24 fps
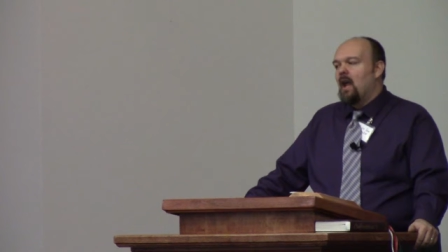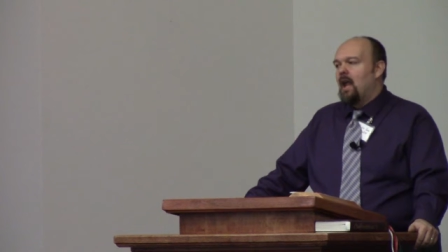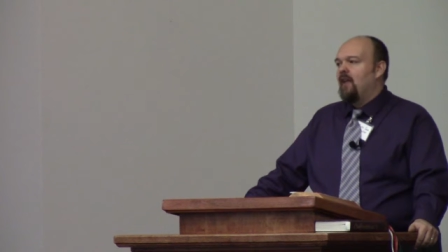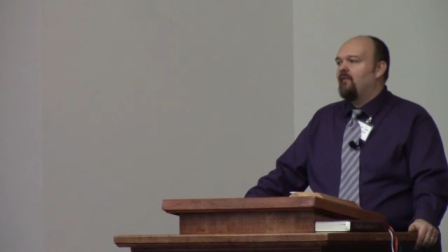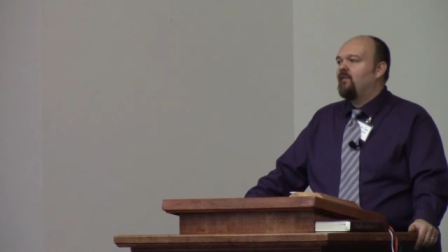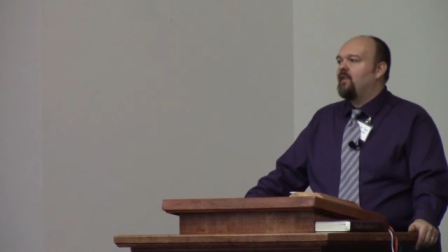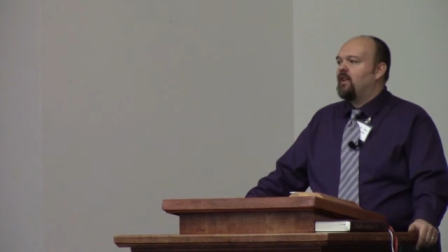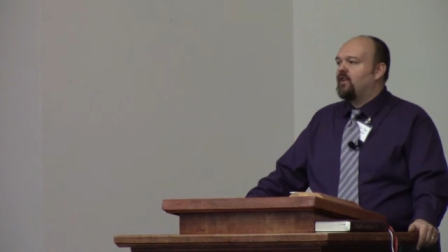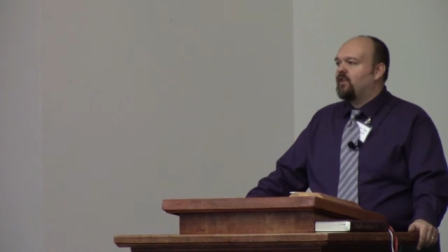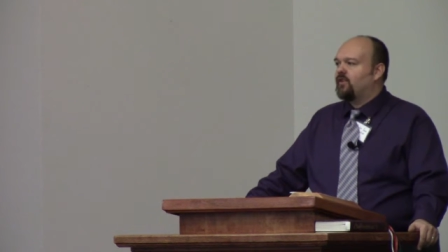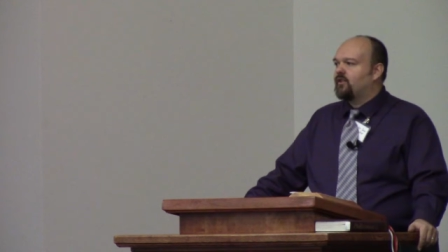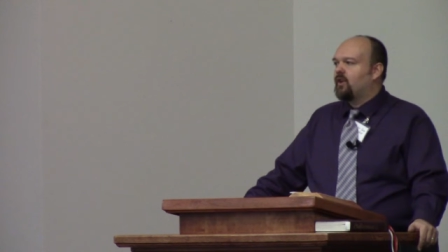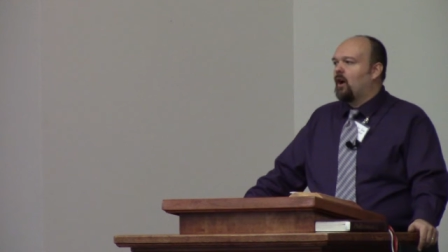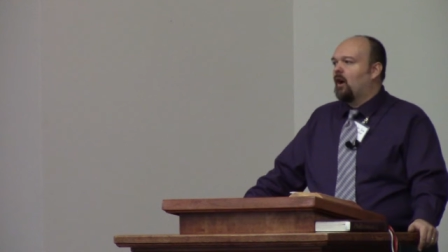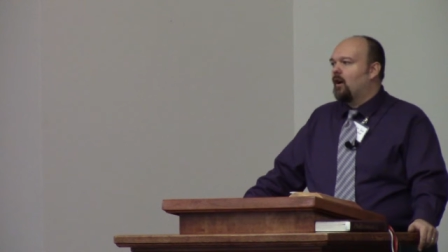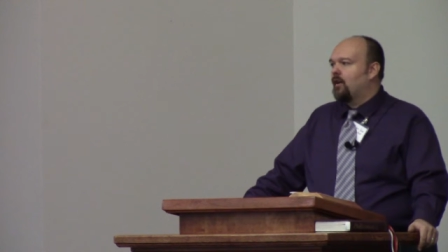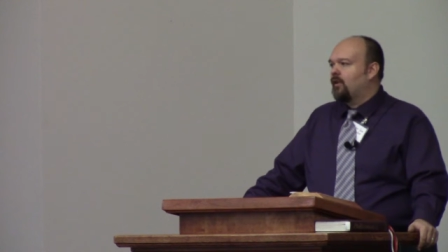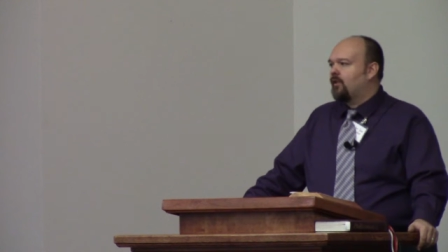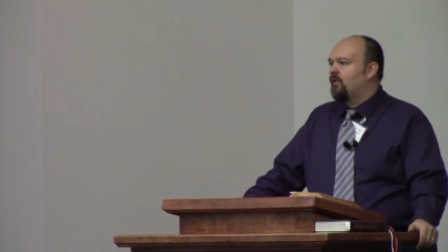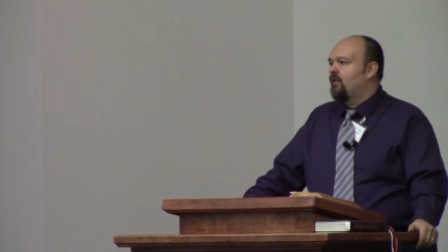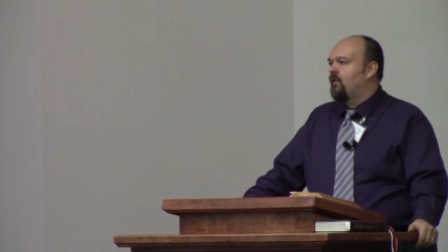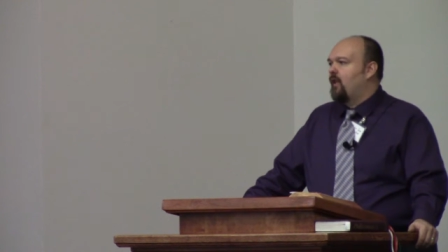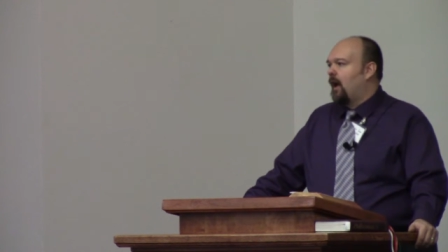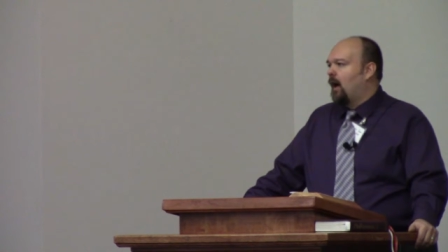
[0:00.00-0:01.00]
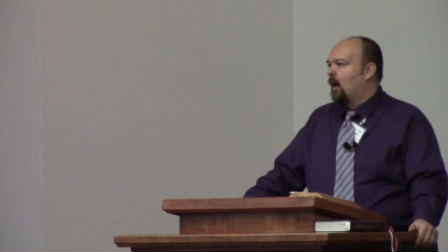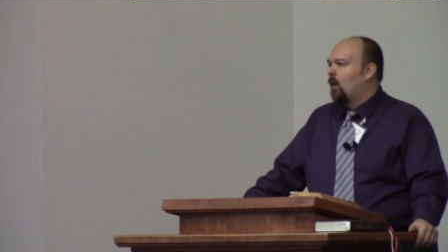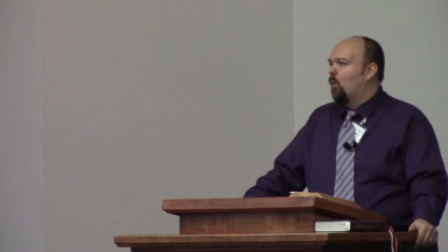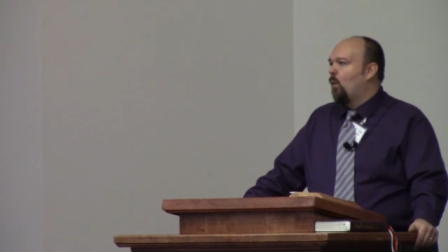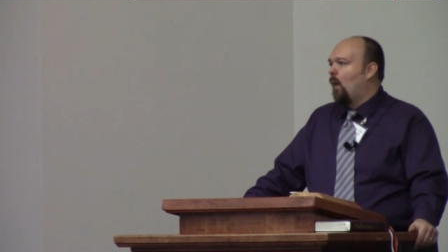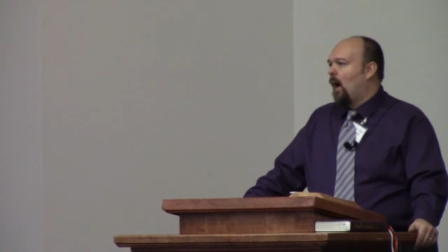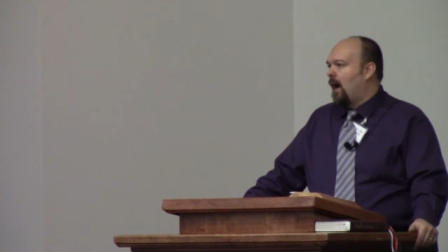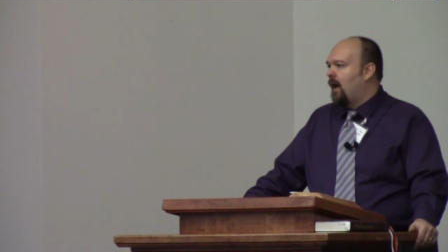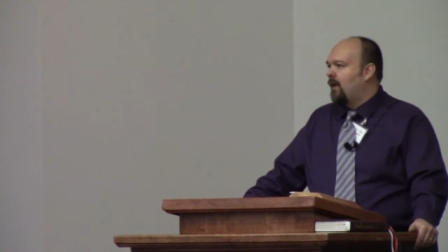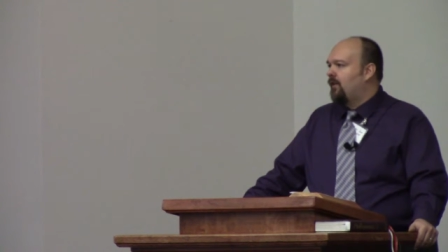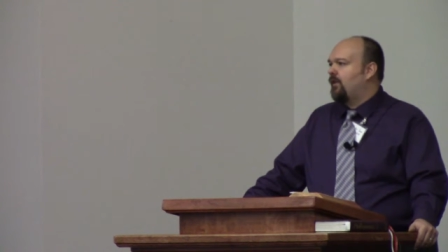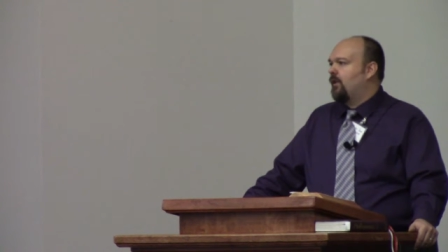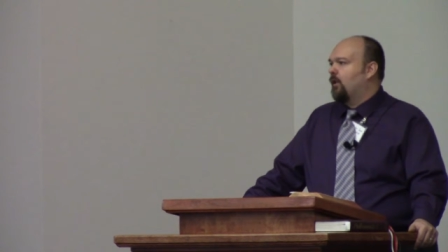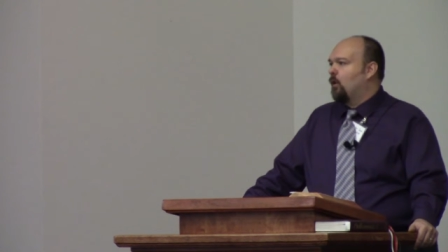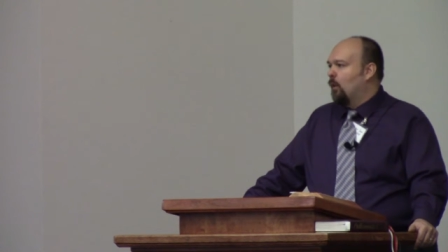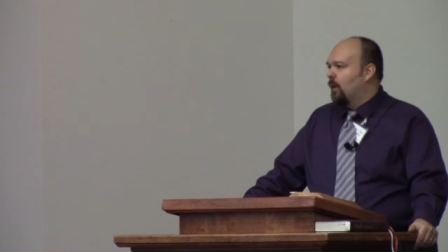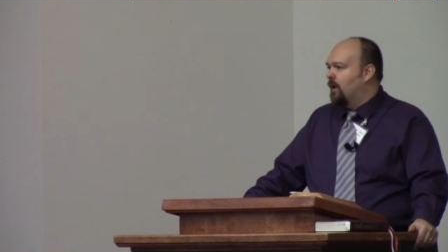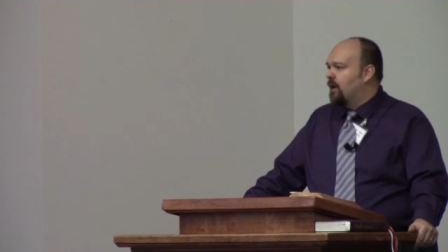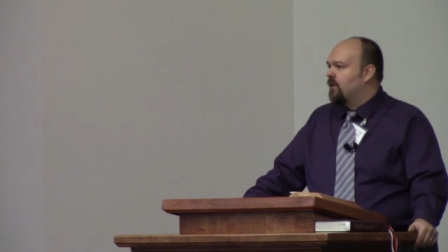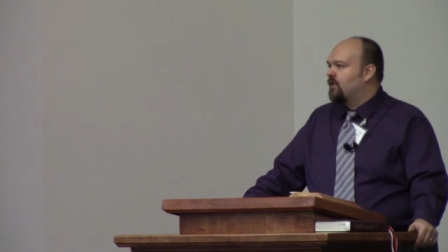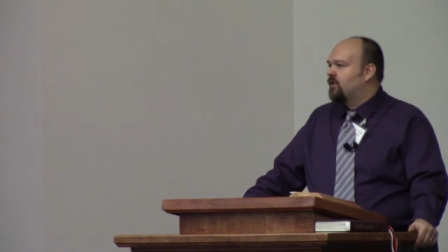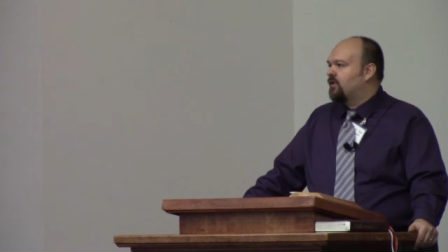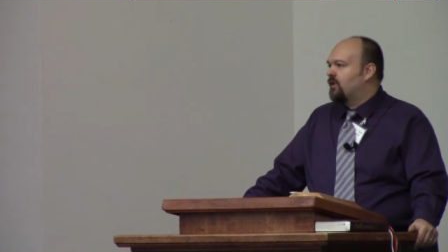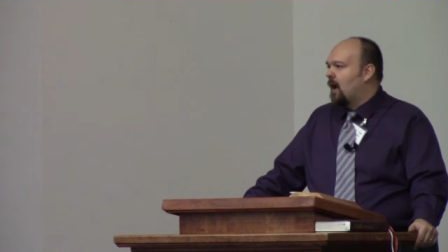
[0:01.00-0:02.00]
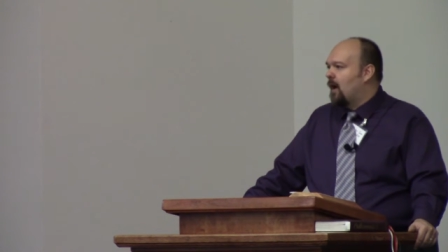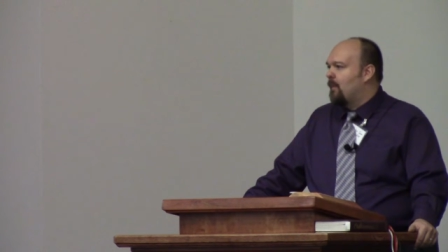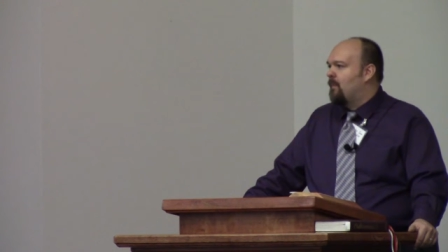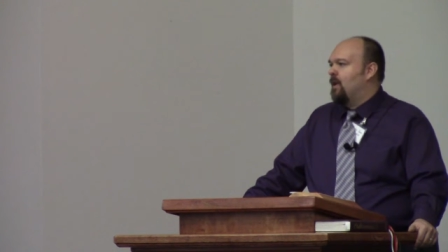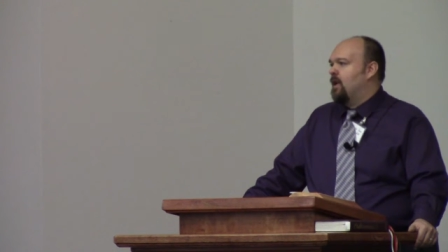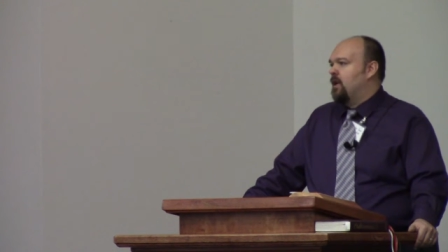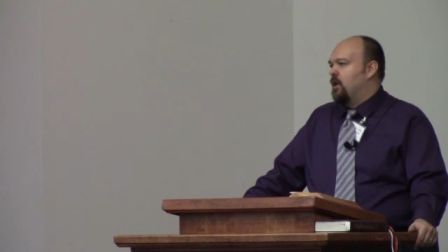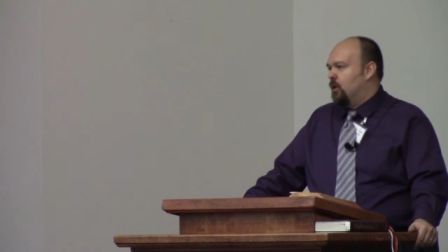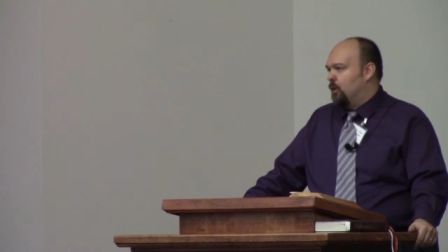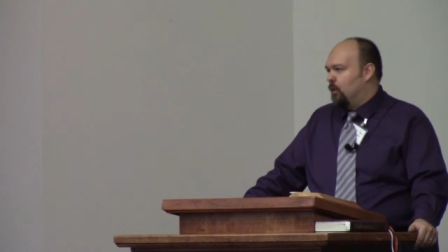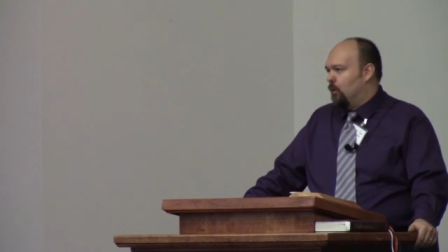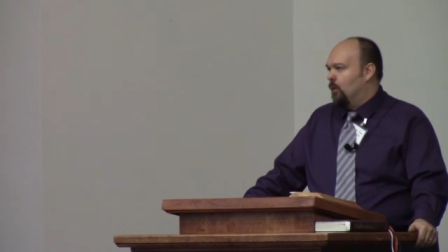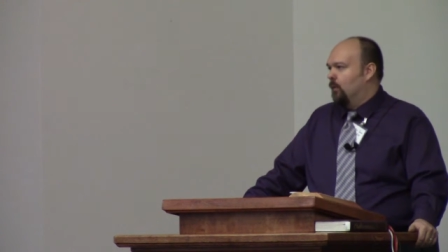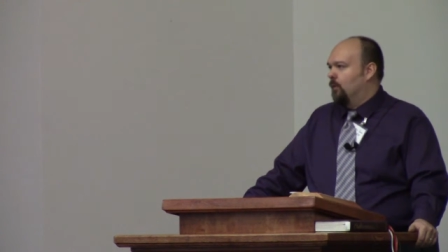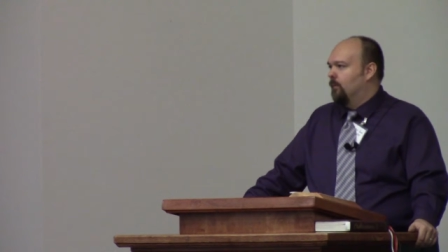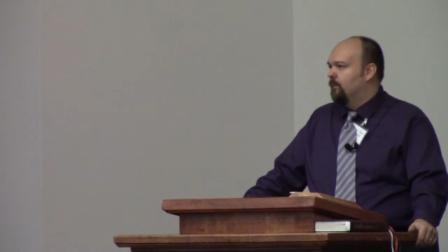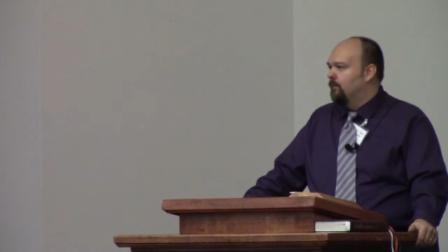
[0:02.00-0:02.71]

If he starts there, why is he going to stop at you?